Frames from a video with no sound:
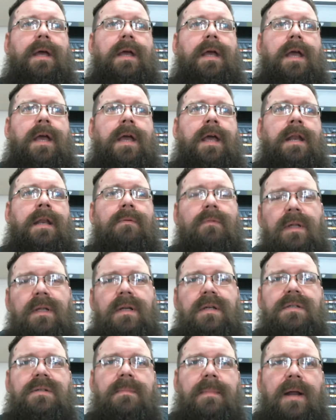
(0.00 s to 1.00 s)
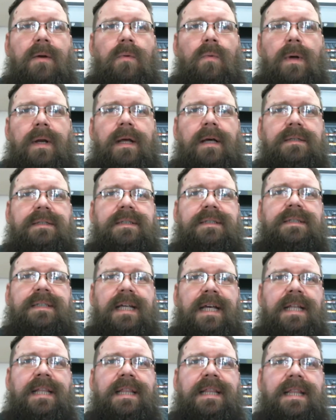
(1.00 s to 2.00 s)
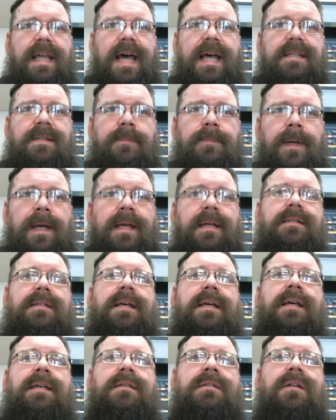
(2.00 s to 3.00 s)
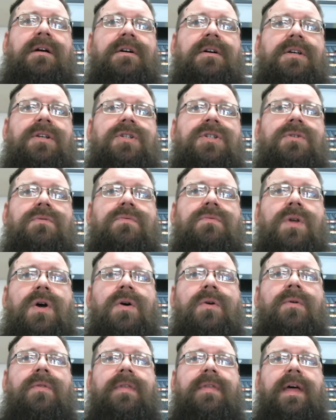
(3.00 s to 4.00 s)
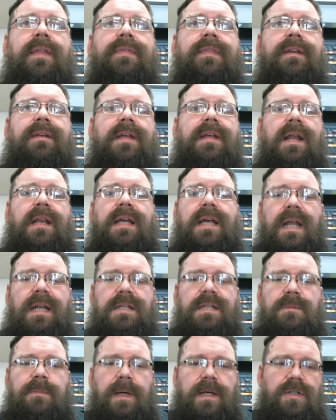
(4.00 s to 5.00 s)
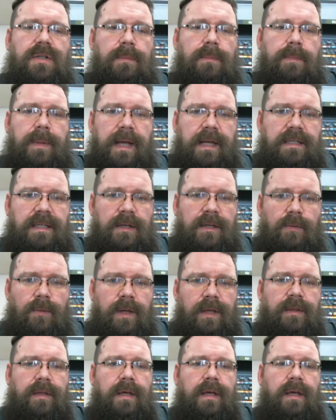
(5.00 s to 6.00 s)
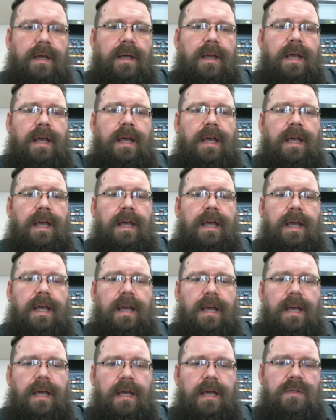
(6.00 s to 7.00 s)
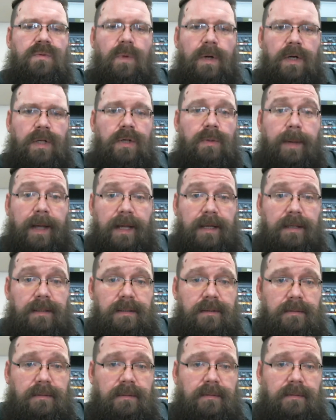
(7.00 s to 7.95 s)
And it really doesn't matter what else is in that space, as long as you know that the dedicated space you're painting with is where you paint.